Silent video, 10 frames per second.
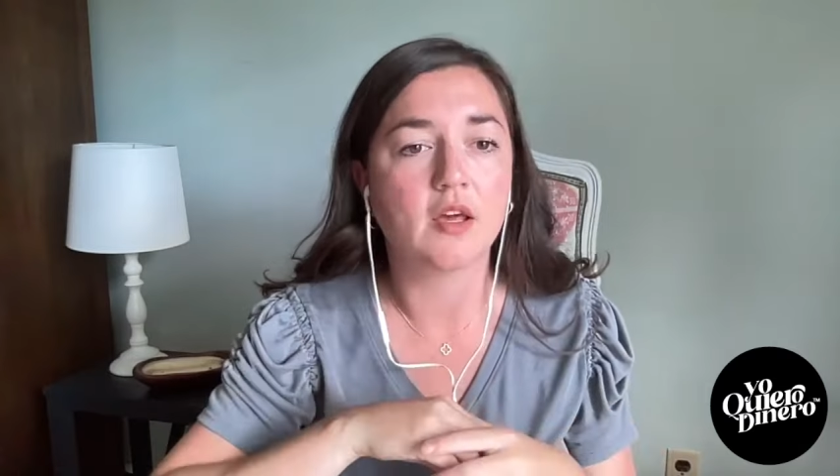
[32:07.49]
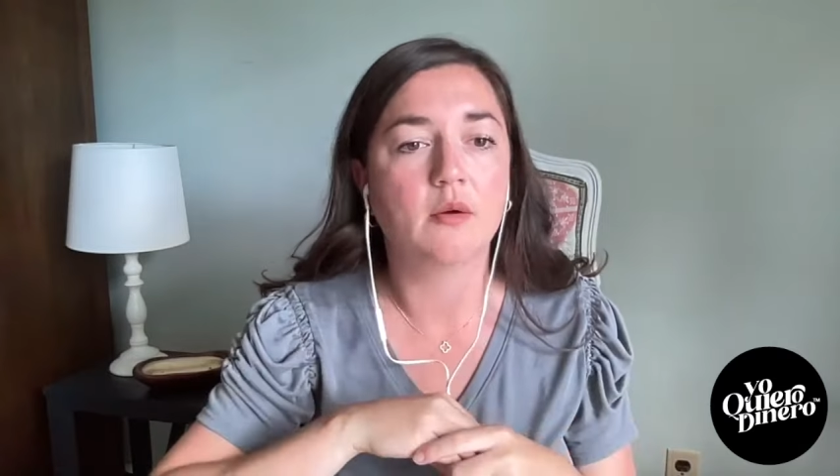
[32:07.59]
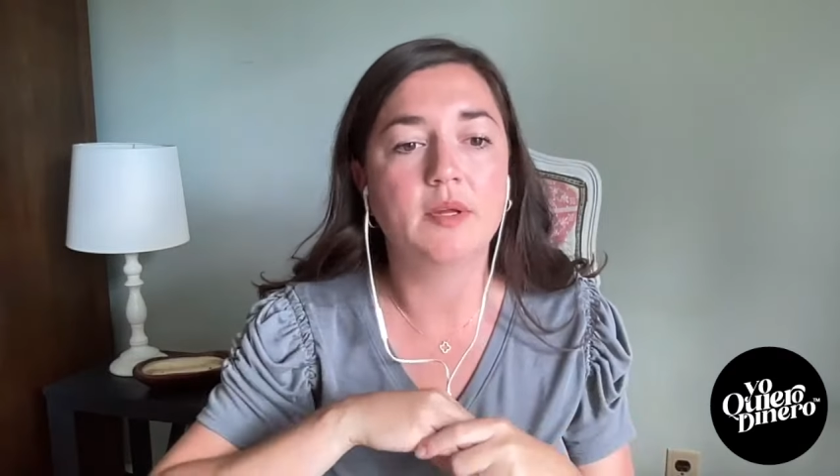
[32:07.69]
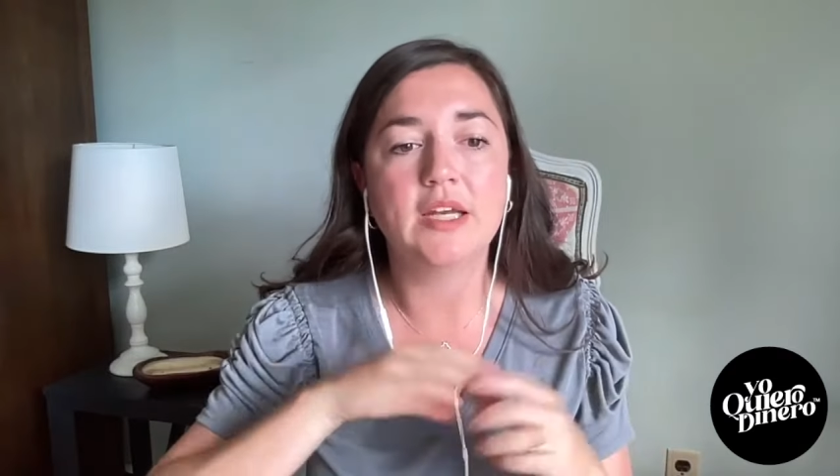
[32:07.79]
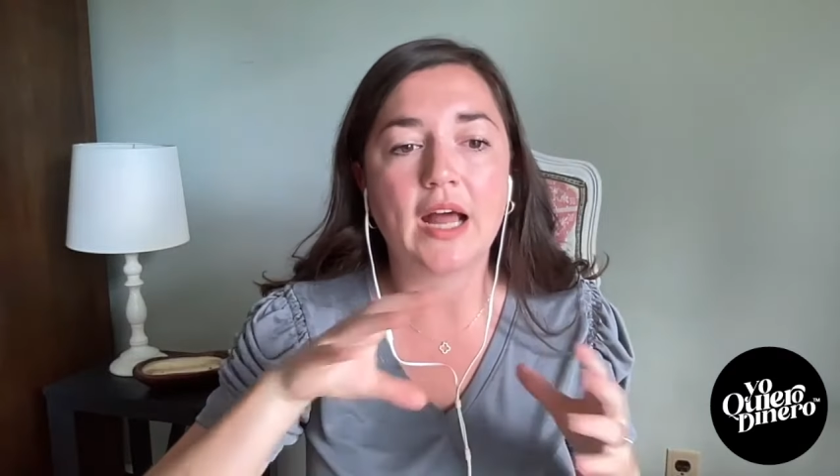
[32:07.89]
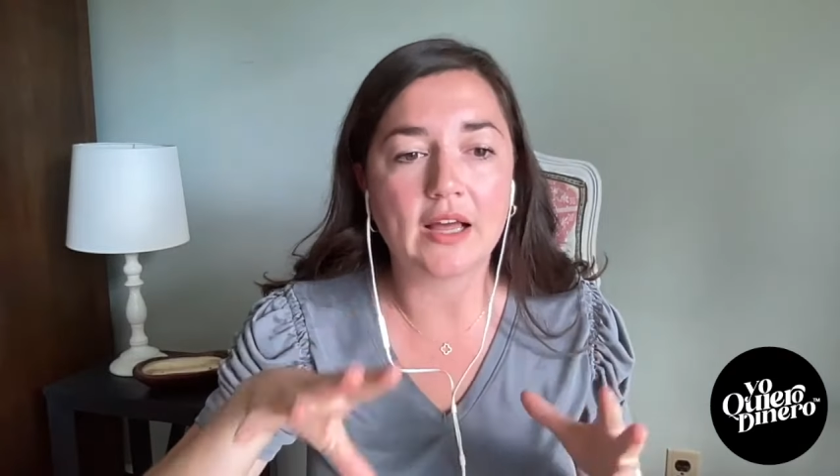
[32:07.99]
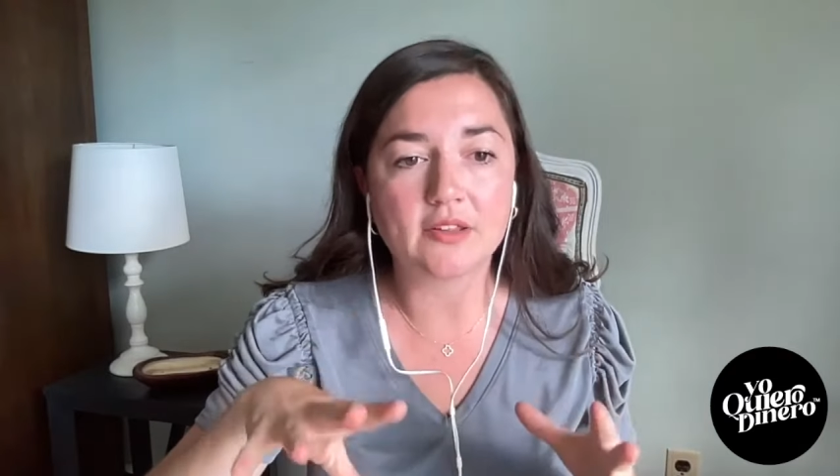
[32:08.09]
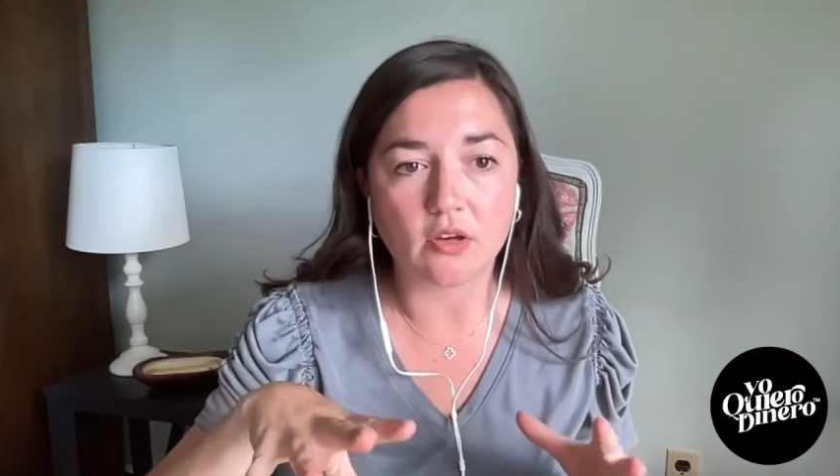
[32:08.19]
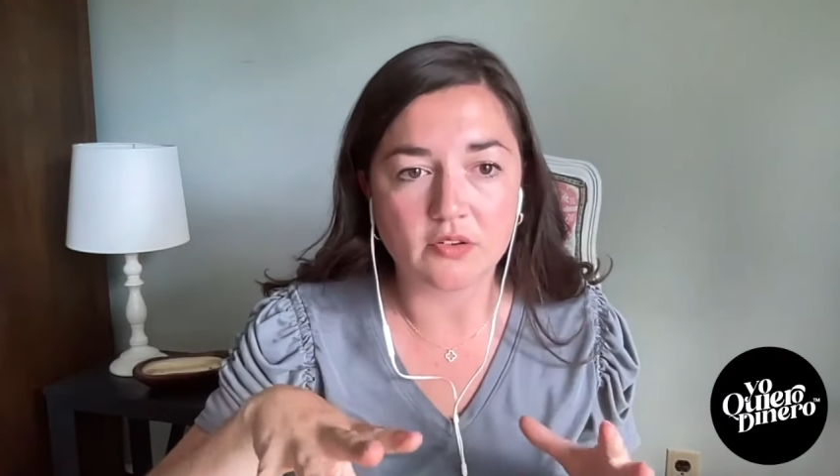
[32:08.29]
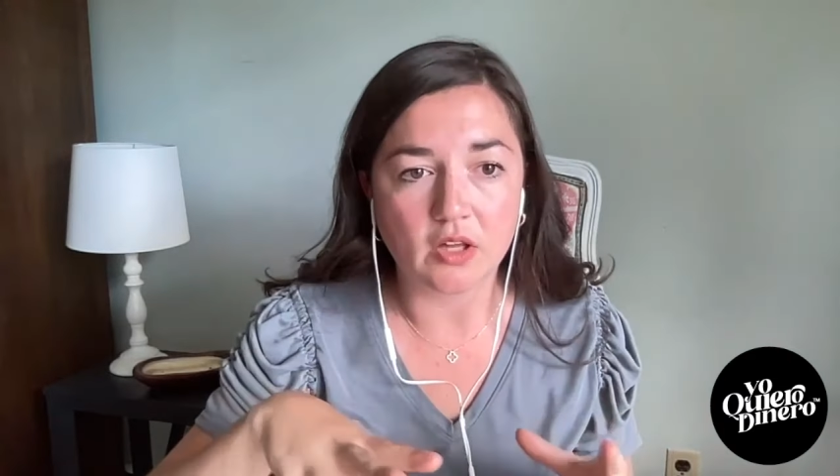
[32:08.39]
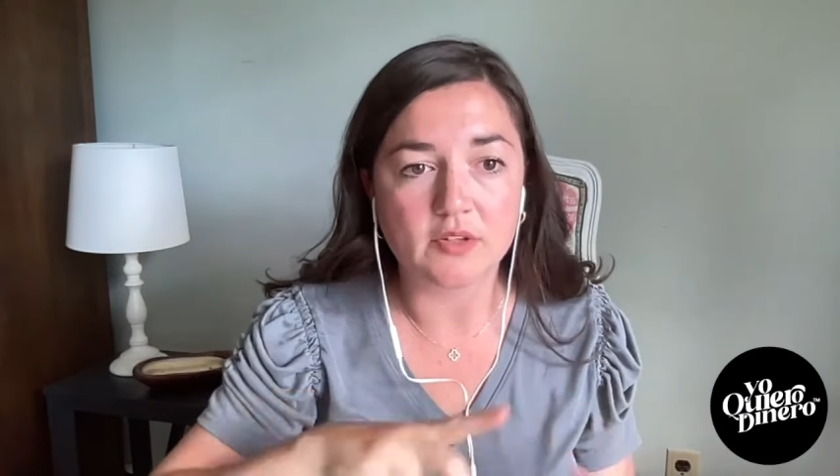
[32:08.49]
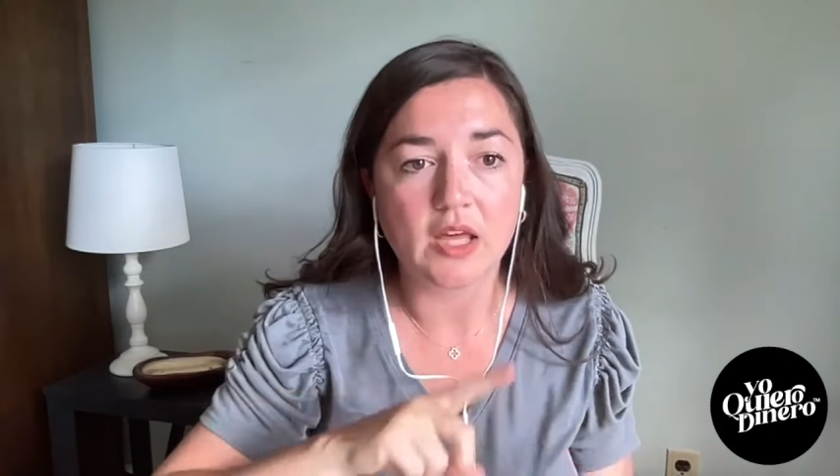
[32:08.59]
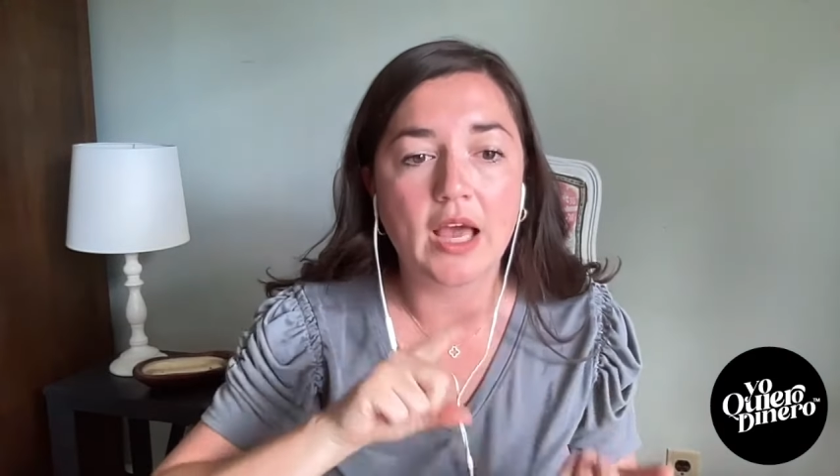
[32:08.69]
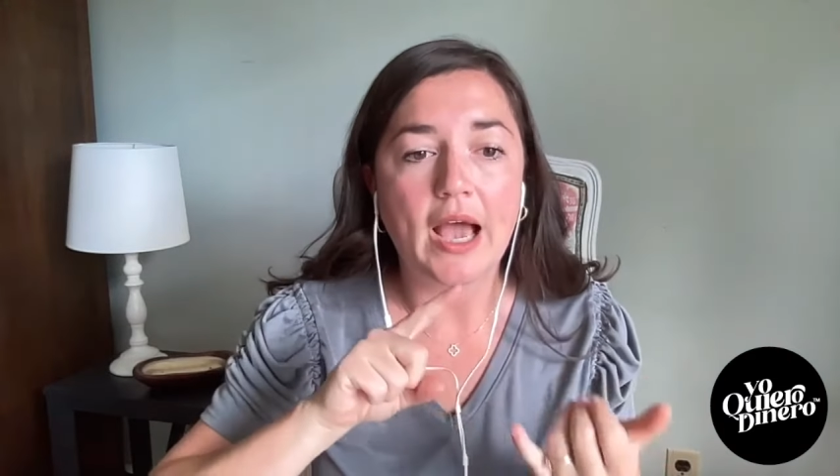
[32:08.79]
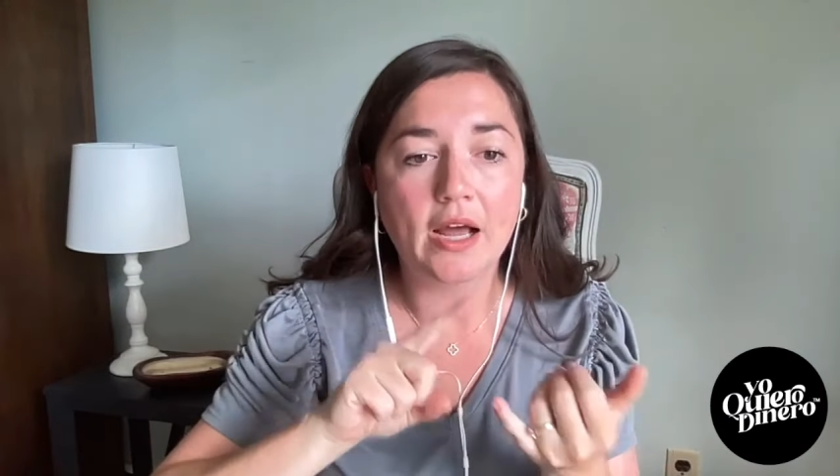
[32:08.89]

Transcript: we need to ask ourselves, how